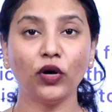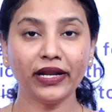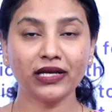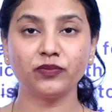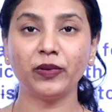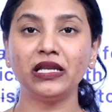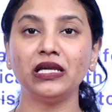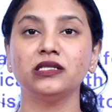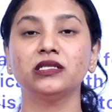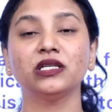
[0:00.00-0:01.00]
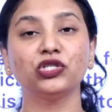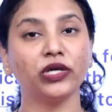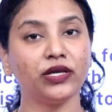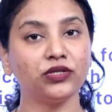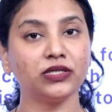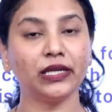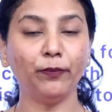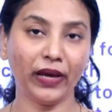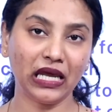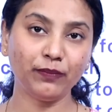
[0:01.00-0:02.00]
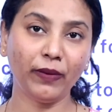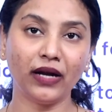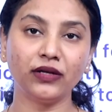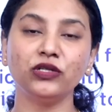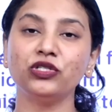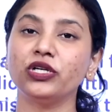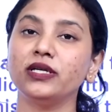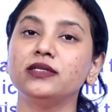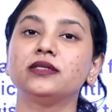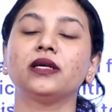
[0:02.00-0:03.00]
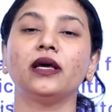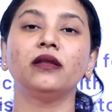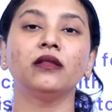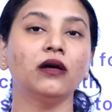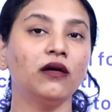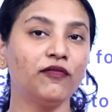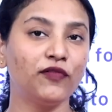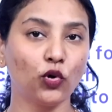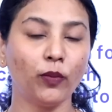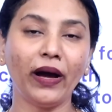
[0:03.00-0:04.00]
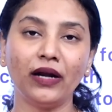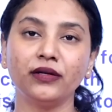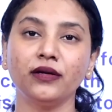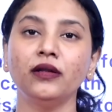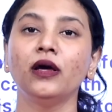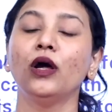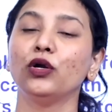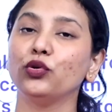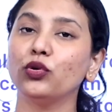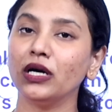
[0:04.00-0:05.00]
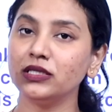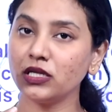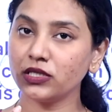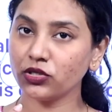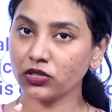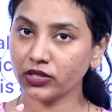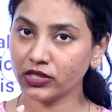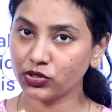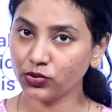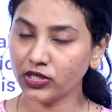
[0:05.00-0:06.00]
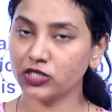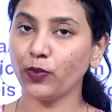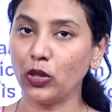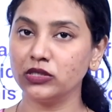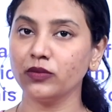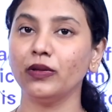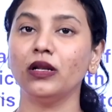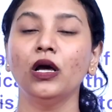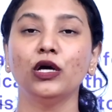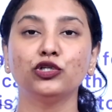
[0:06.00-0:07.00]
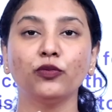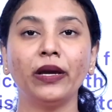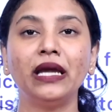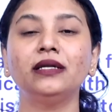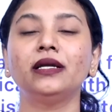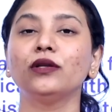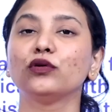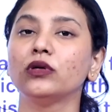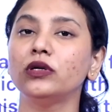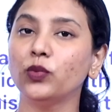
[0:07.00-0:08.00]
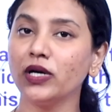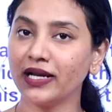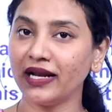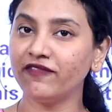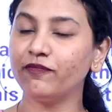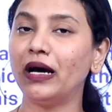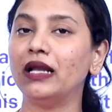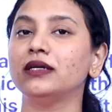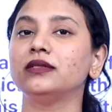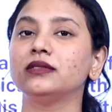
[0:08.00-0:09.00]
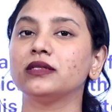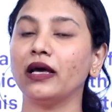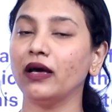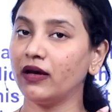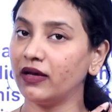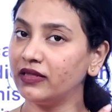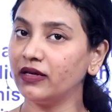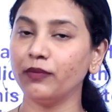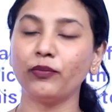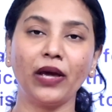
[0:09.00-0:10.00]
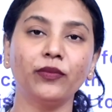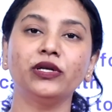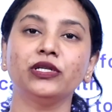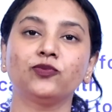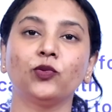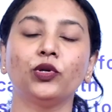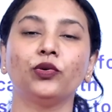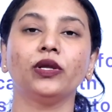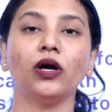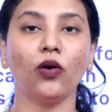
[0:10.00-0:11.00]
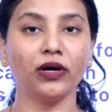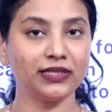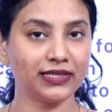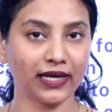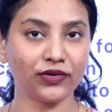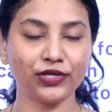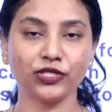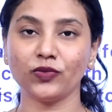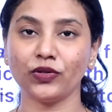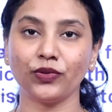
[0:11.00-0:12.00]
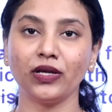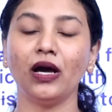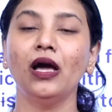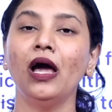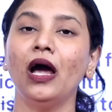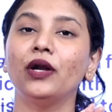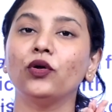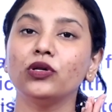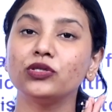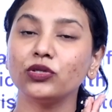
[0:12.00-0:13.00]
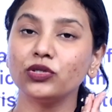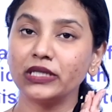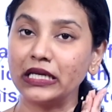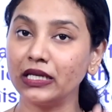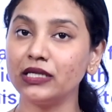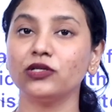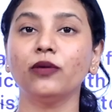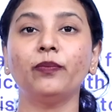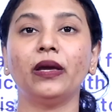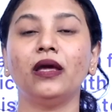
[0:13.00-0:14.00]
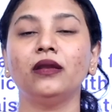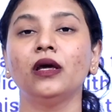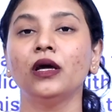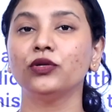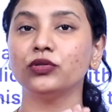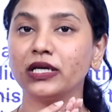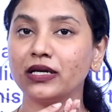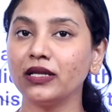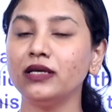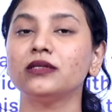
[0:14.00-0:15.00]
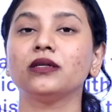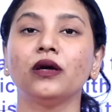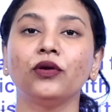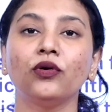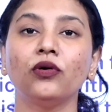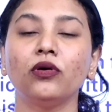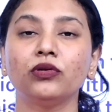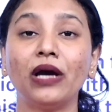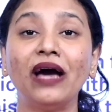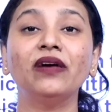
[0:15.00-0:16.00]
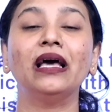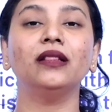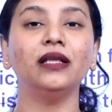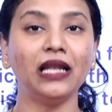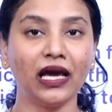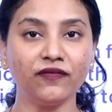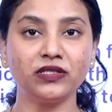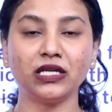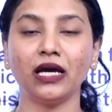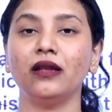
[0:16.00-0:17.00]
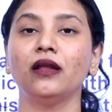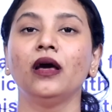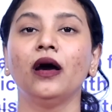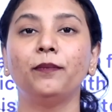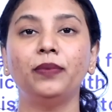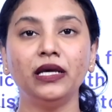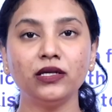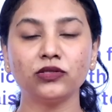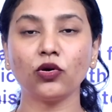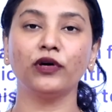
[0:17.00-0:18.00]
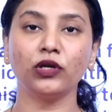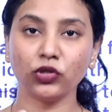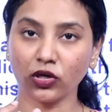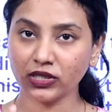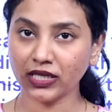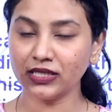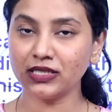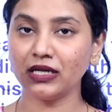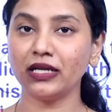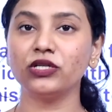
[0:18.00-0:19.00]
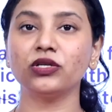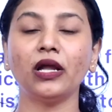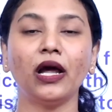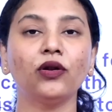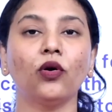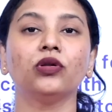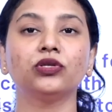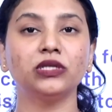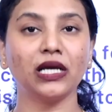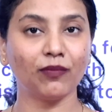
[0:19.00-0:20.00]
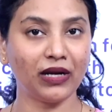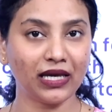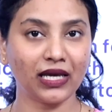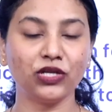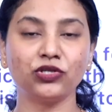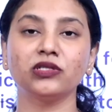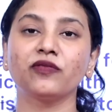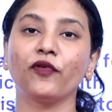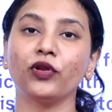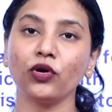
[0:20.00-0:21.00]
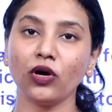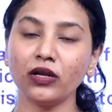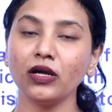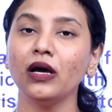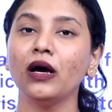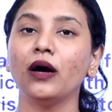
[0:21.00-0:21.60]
you are experiencing changes in pain pattern, changes in the flow pattern, do consult a doctor as soon as possible to maintain good work-life balance, either in primary dysmenorrhea or in secondary dysmenorrhea, and also to decrease your pain, to decrease, to have a healthy lifestyle. Please for a doctor consultation and also take medications for your